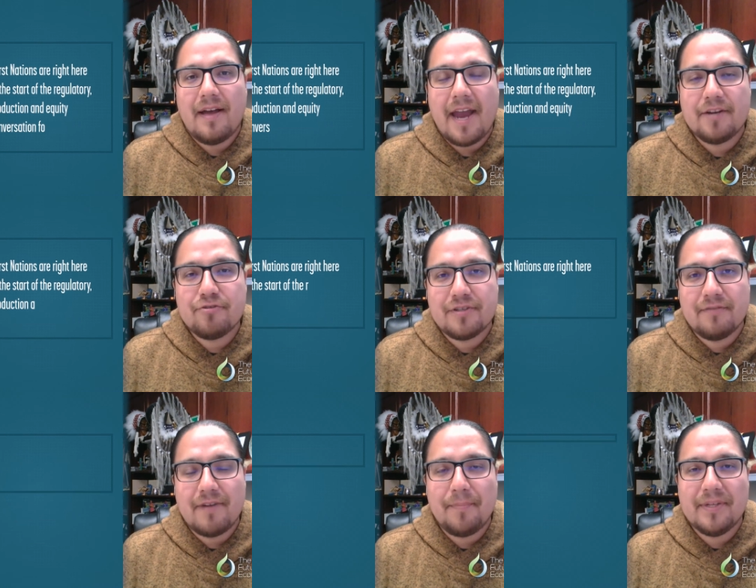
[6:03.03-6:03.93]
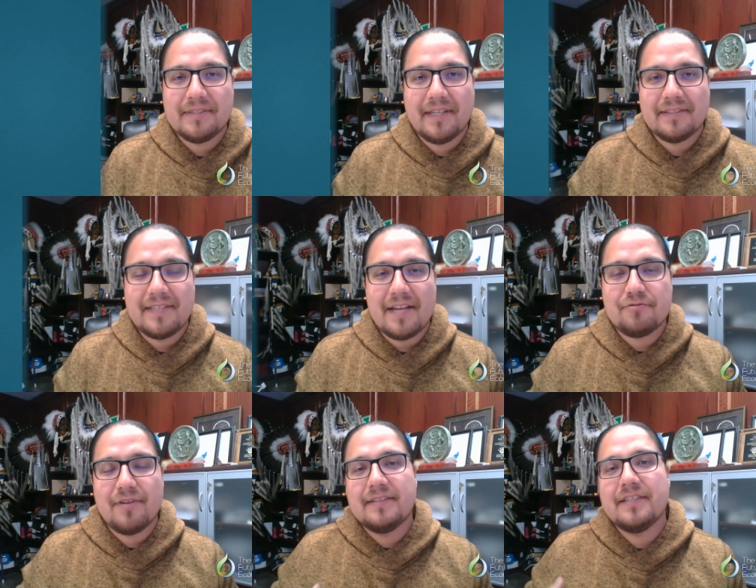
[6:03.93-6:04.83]
uh, hydrogen represents that
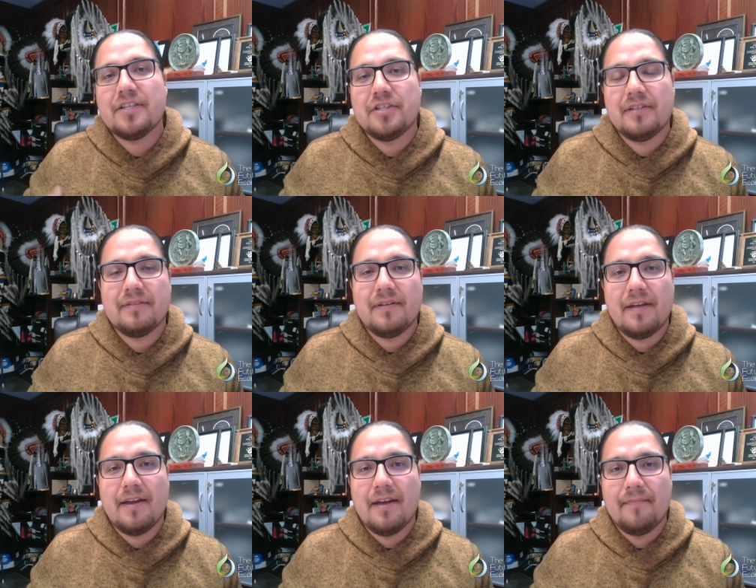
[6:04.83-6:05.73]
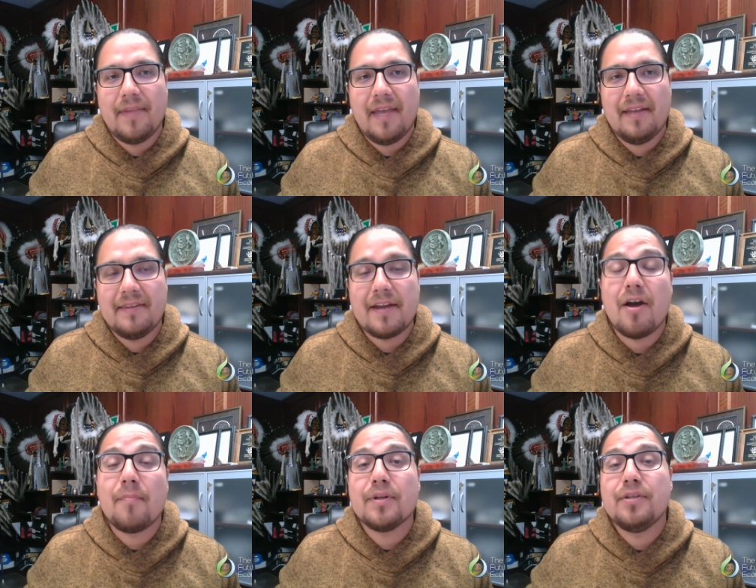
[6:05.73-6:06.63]
transition um, and
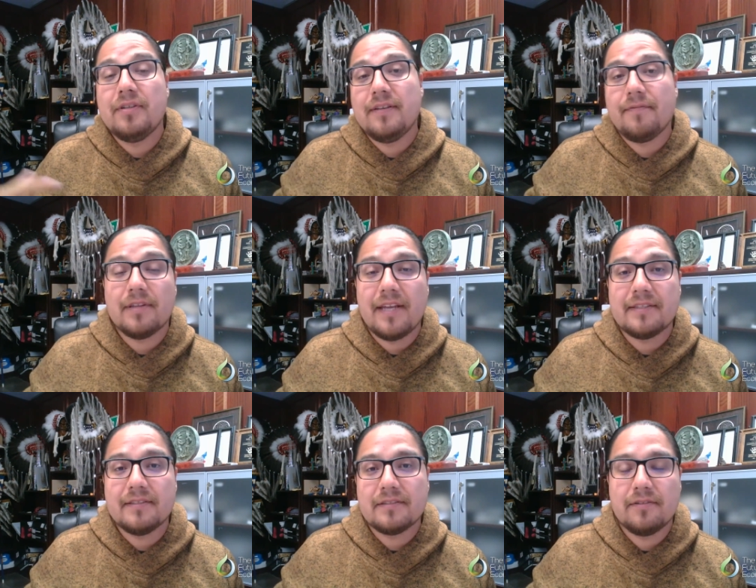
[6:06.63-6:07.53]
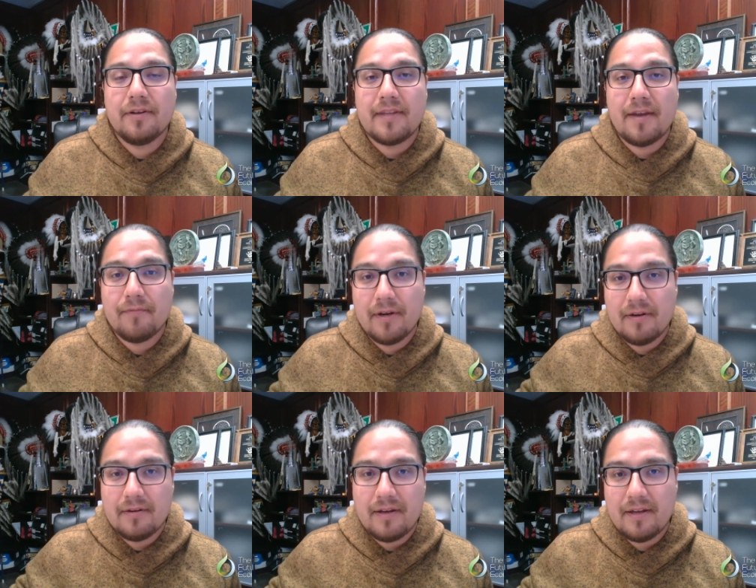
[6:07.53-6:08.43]
that opportunity for lessons learned that
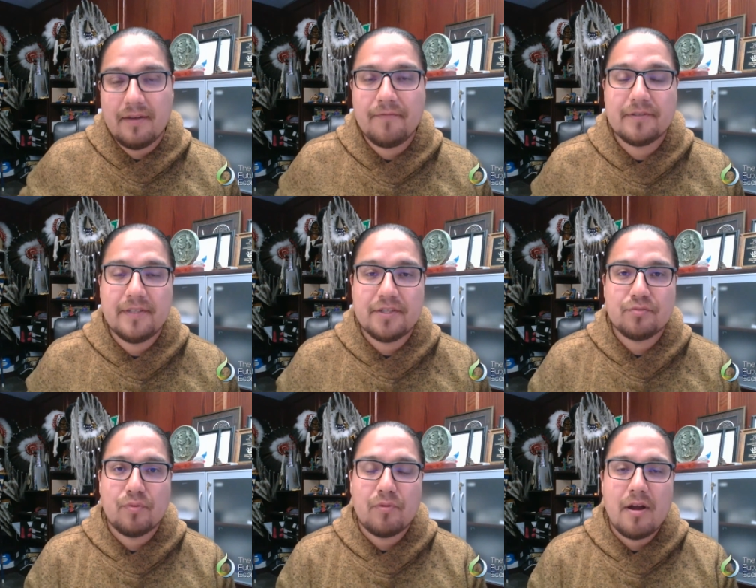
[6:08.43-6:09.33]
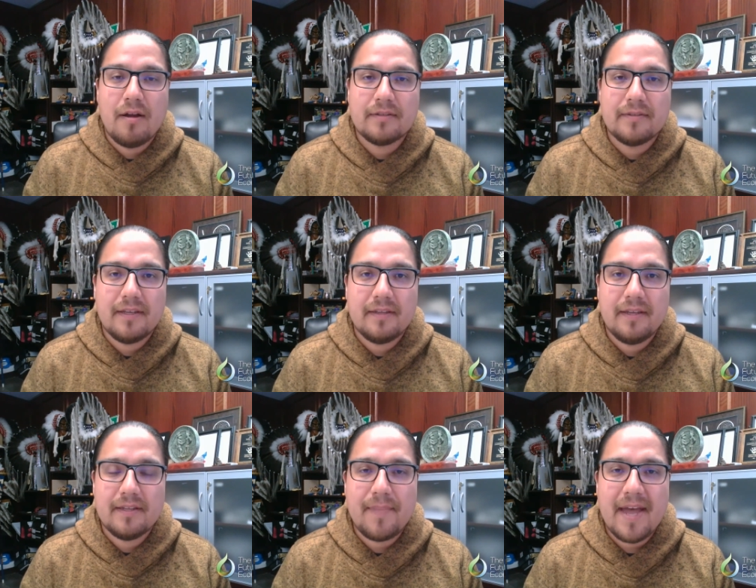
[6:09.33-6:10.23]
were uh, First Nations were wronged in,
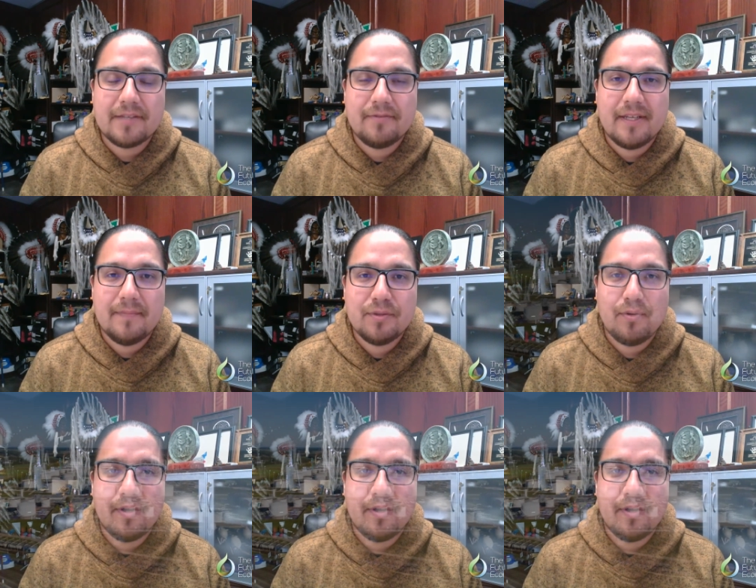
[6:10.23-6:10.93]
in, the past when it comes to